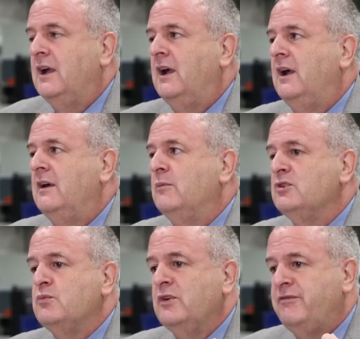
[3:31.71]

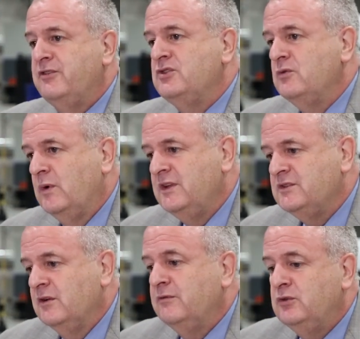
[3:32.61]
much more efficient
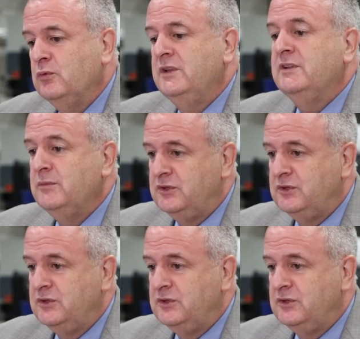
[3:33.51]
ways of doing the